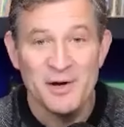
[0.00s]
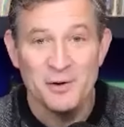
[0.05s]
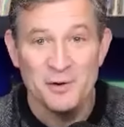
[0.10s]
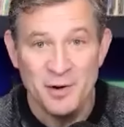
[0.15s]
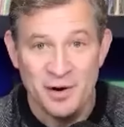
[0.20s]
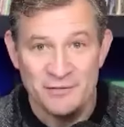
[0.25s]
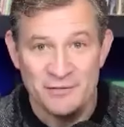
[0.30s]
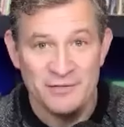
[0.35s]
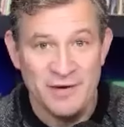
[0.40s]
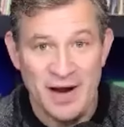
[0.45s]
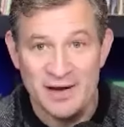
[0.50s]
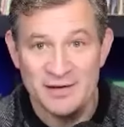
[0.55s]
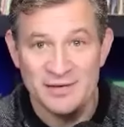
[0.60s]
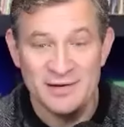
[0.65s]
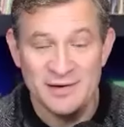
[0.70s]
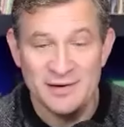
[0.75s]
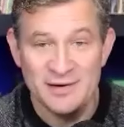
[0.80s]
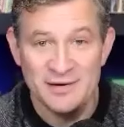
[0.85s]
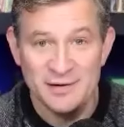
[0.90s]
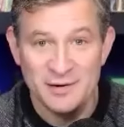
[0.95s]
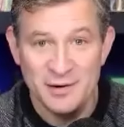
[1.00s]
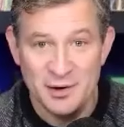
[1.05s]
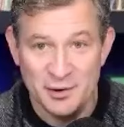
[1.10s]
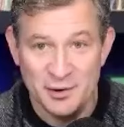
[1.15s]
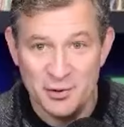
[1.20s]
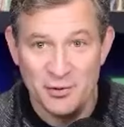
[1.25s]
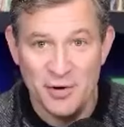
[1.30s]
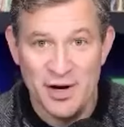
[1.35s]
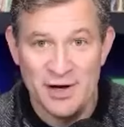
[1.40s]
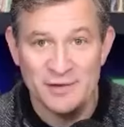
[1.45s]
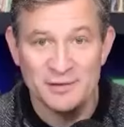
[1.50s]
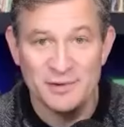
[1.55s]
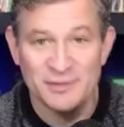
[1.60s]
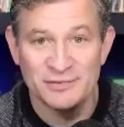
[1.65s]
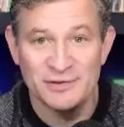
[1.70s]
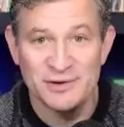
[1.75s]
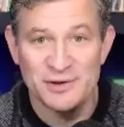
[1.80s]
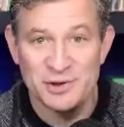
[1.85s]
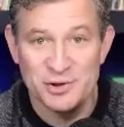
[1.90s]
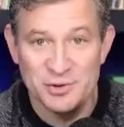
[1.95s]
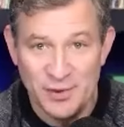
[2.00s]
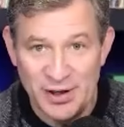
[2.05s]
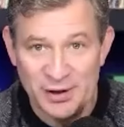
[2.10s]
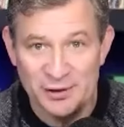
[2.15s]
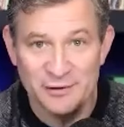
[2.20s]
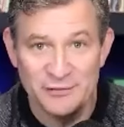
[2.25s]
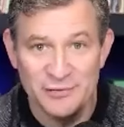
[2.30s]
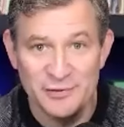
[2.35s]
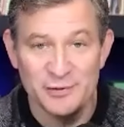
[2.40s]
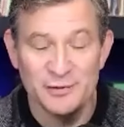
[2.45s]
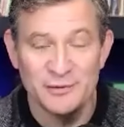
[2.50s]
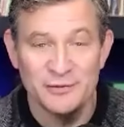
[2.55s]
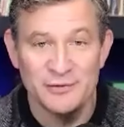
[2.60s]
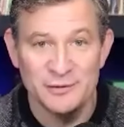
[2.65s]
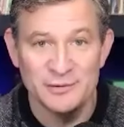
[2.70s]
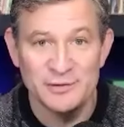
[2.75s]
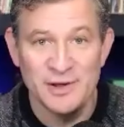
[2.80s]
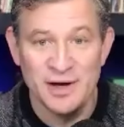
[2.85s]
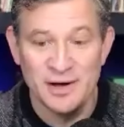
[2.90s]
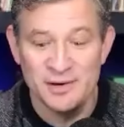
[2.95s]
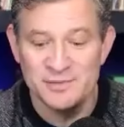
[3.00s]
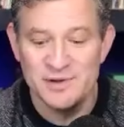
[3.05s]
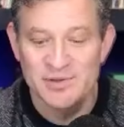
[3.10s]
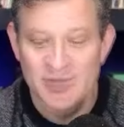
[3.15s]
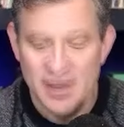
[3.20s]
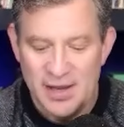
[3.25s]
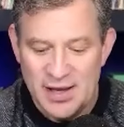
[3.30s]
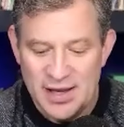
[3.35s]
who I've had the great privilege to interview a few times.